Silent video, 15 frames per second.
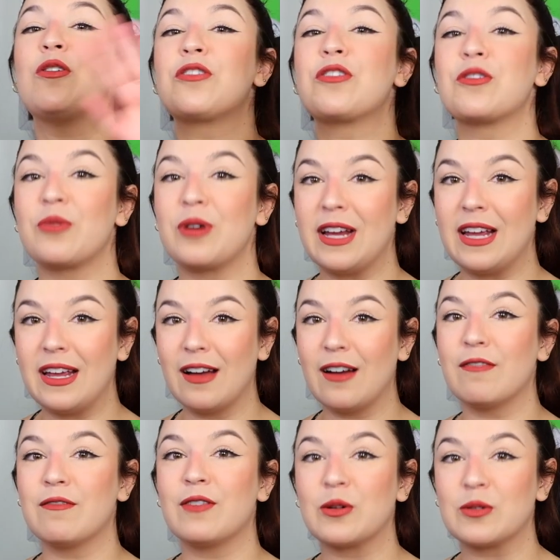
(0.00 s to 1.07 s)
three
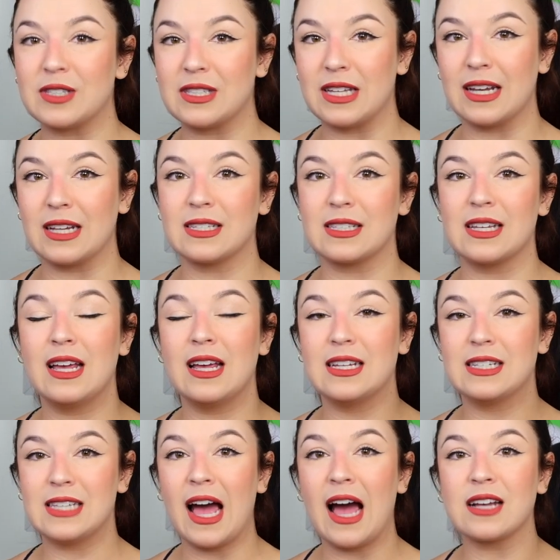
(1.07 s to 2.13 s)
of those things:
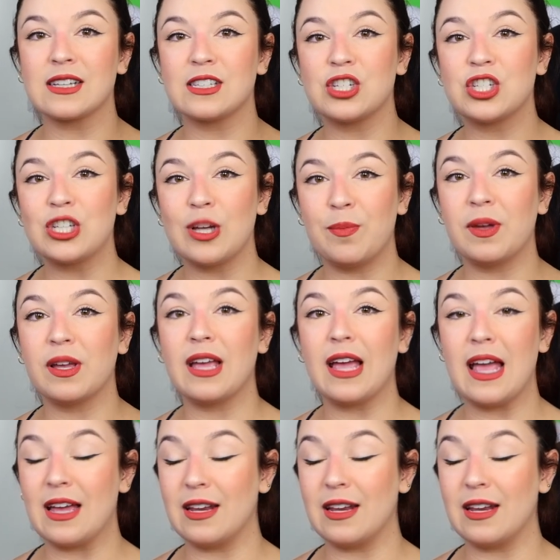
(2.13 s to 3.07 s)
tax, shipping, and